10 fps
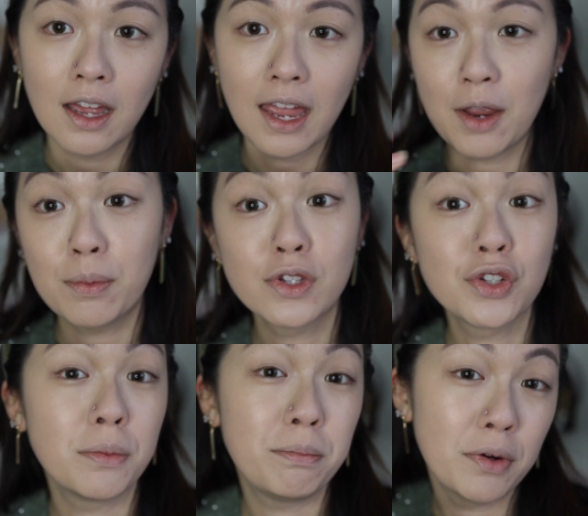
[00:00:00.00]
able
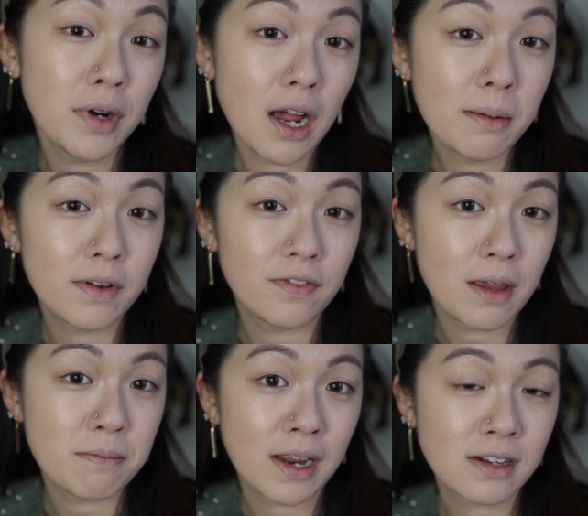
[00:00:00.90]
to build up, if
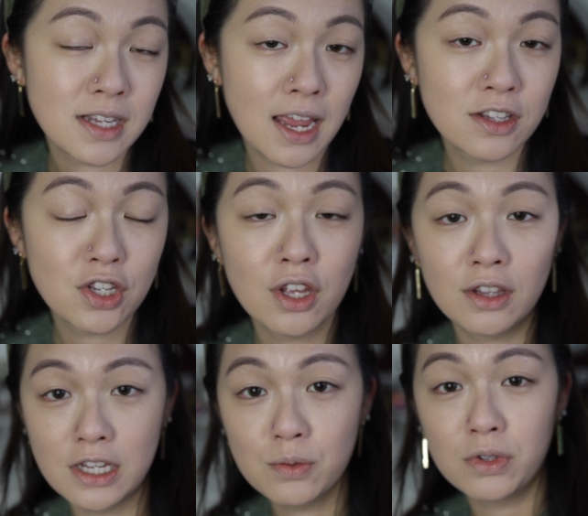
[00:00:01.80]
that makes sense,
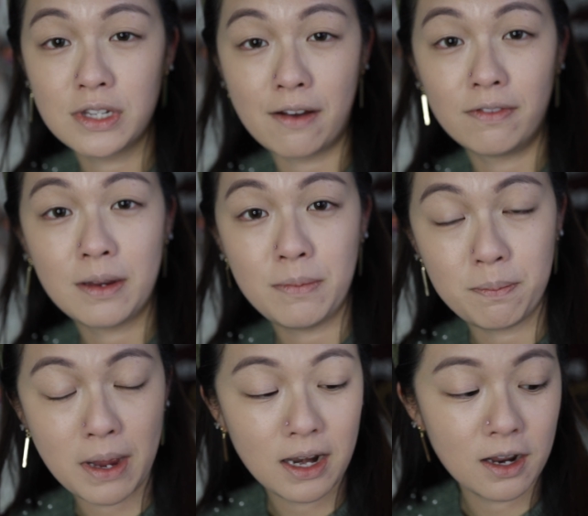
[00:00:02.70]
this would definitely be
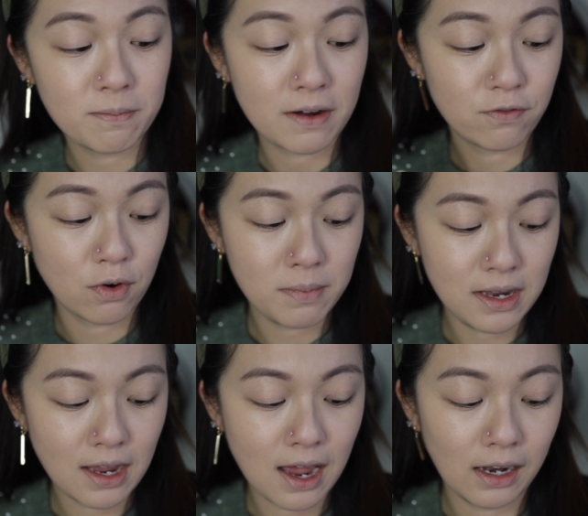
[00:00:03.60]
better. But for
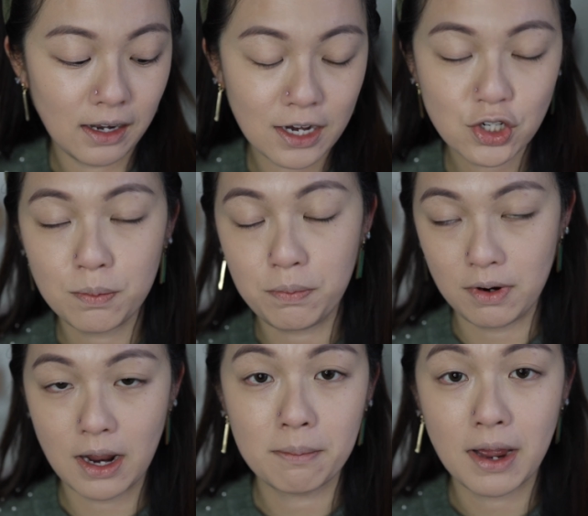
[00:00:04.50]
me, I like to
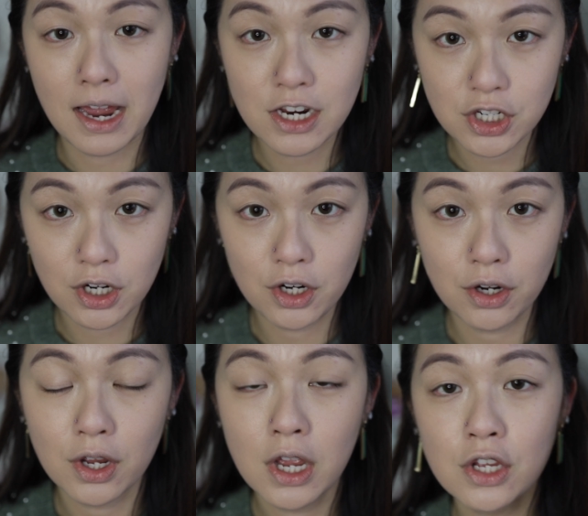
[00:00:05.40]
build up my eyeshadow
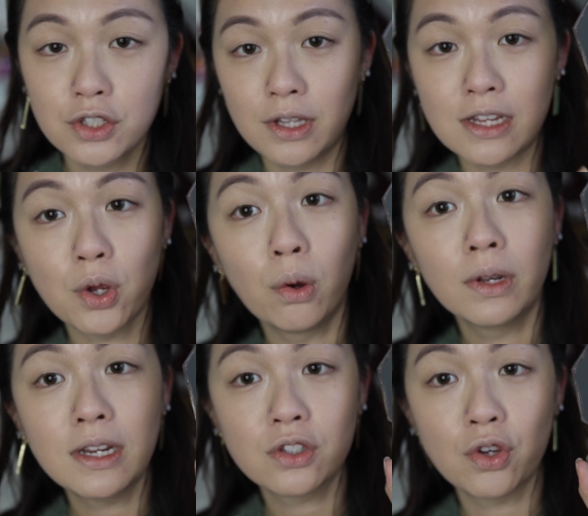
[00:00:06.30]
look, so there's
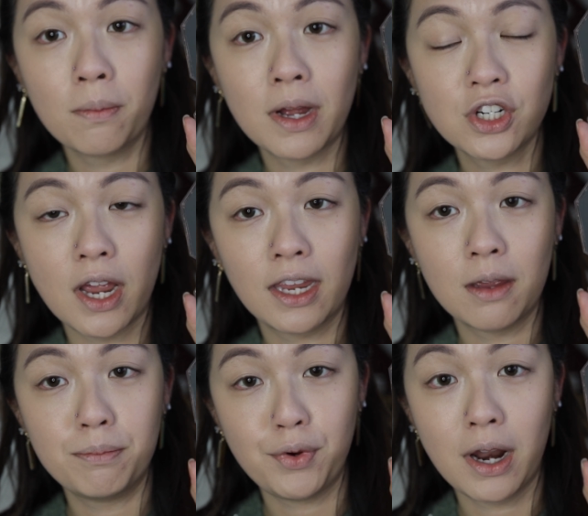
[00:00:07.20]
only so much I
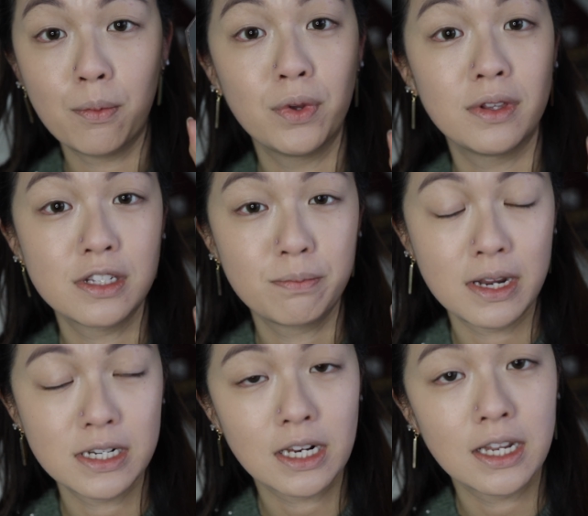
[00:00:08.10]
can build up with this
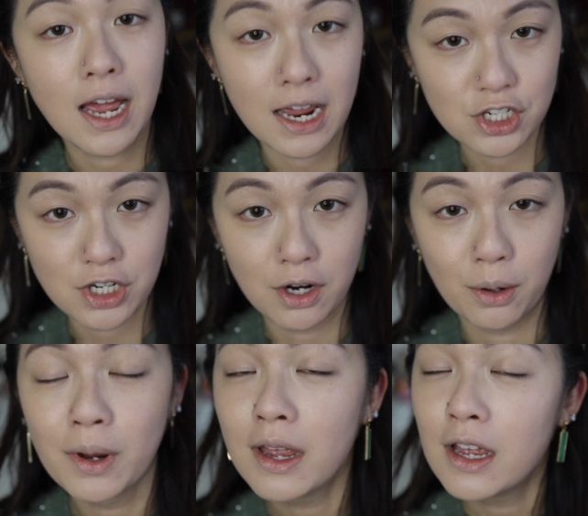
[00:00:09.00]
particular
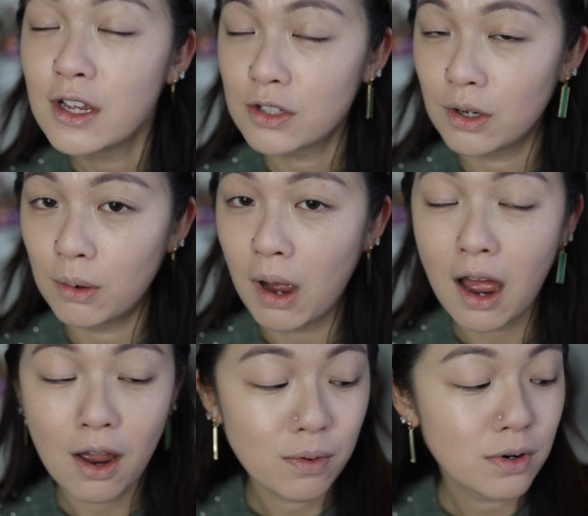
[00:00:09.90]
eyeshadow. So
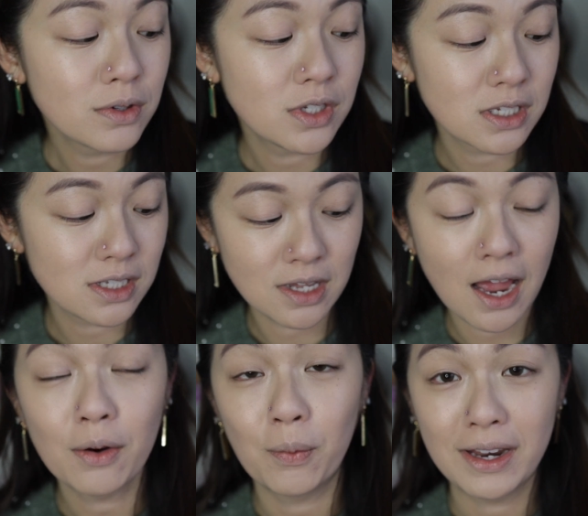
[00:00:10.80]
I will just
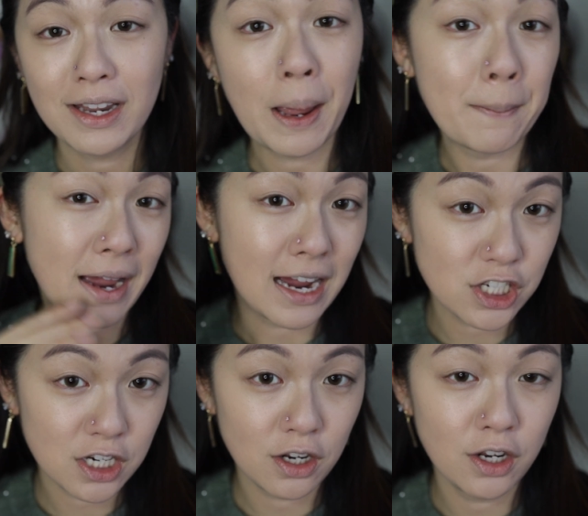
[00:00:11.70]
start with my
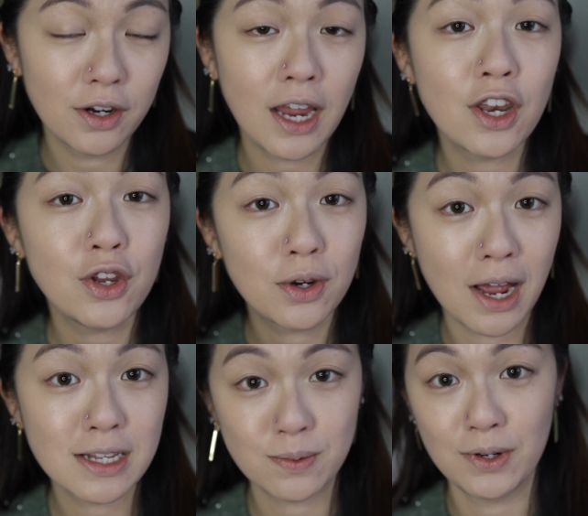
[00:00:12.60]
eyeshadow look and you
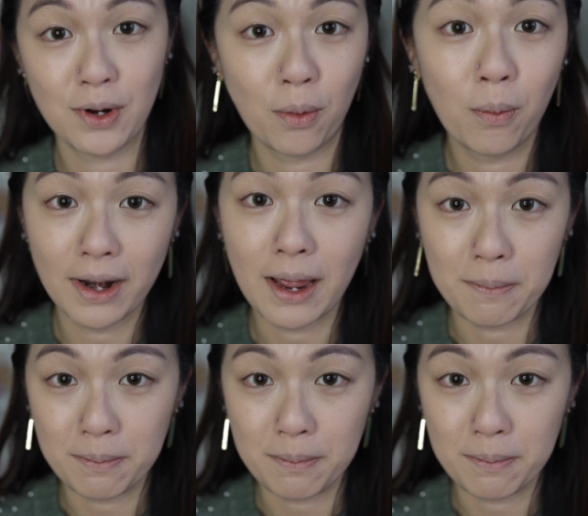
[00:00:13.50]
guys will know what I